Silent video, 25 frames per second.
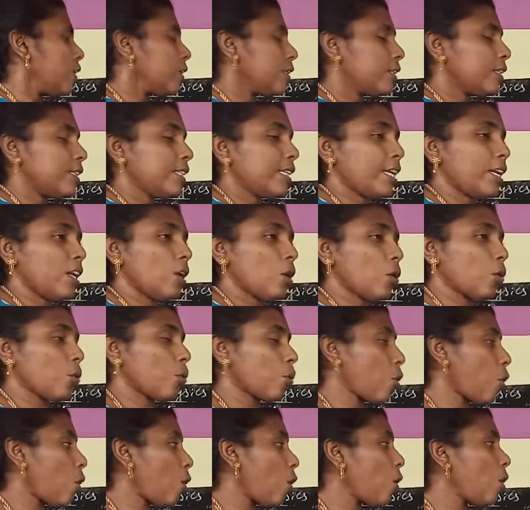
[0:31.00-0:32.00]
Then
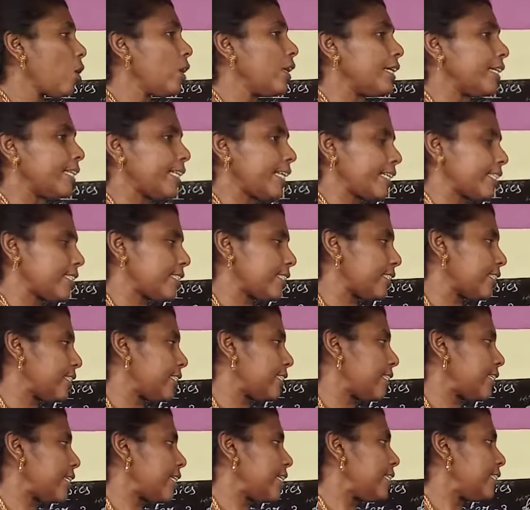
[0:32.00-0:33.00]
rho
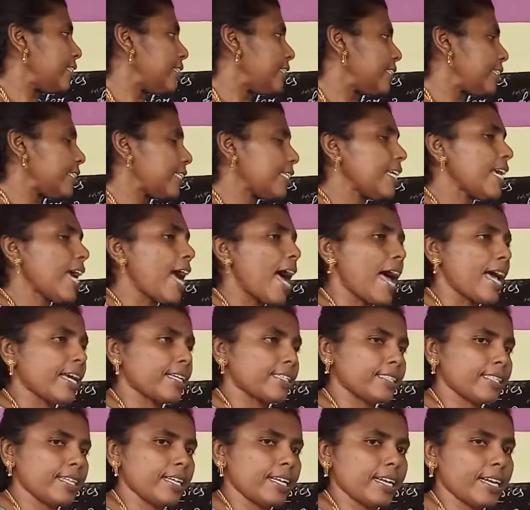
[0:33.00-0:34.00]
density, G
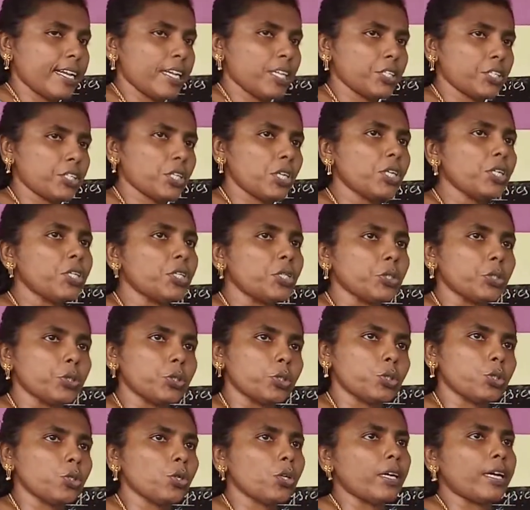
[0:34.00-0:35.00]
acceleration due
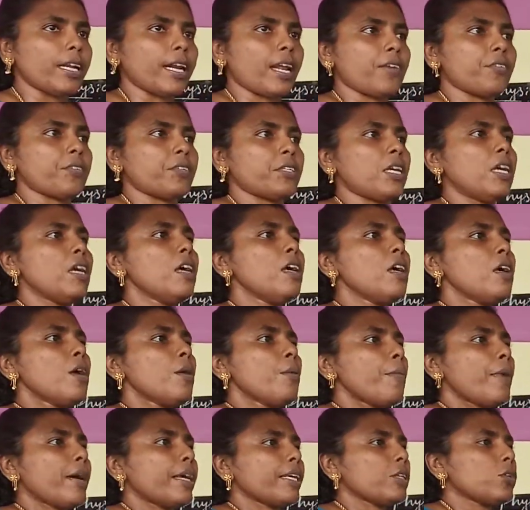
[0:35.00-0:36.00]
to gravity.
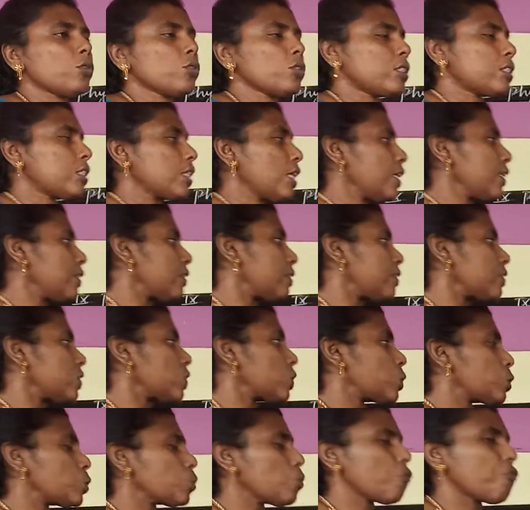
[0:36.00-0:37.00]
By using
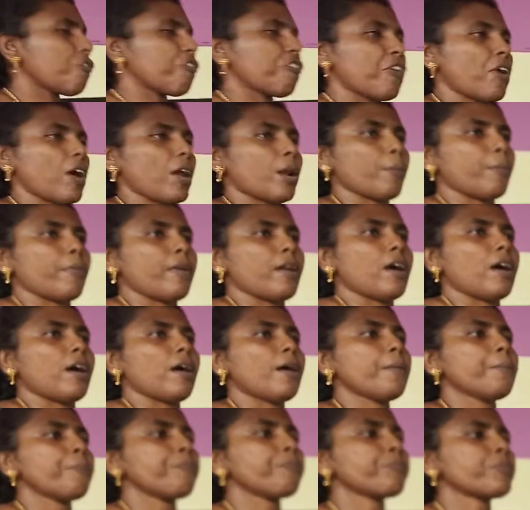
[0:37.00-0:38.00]
these two
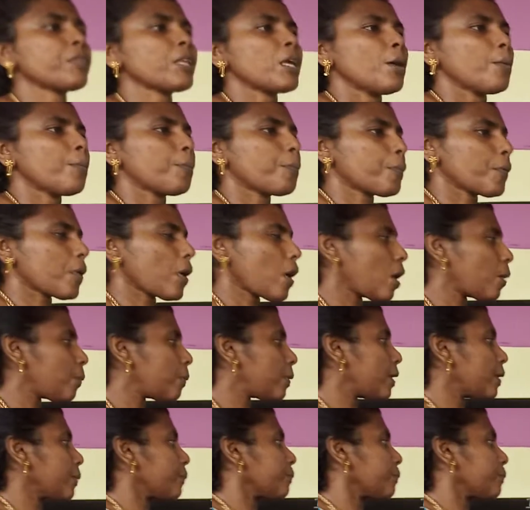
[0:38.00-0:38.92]
formula, problem